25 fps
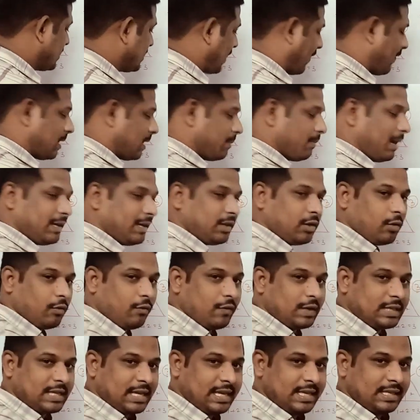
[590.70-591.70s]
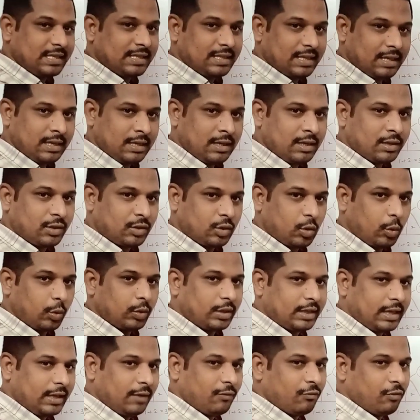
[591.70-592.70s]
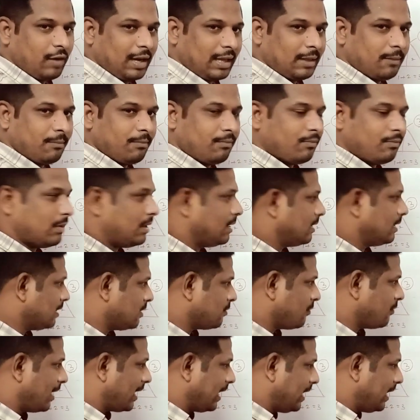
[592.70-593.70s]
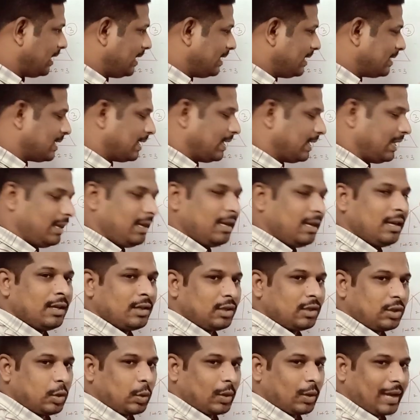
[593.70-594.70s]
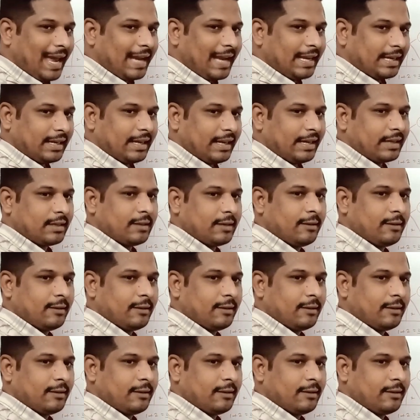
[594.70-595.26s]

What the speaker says: 7 by 2, which is 21. It is very easy to calculate.